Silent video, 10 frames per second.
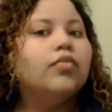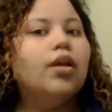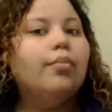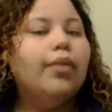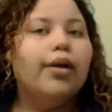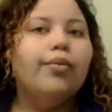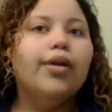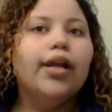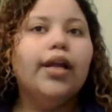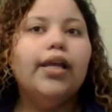back where
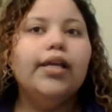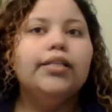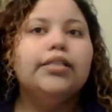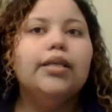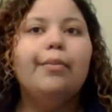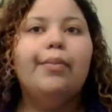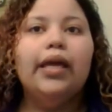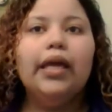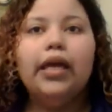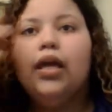they need to
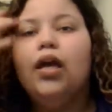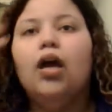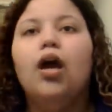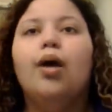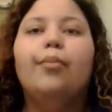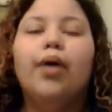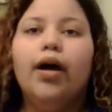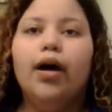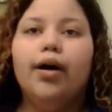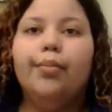be. But
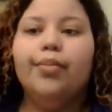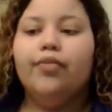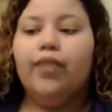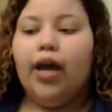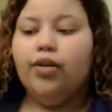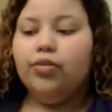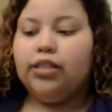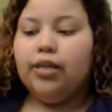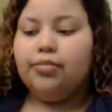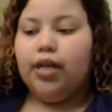the final
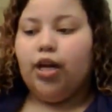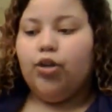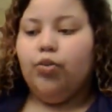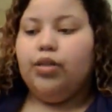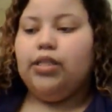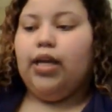set that I do once I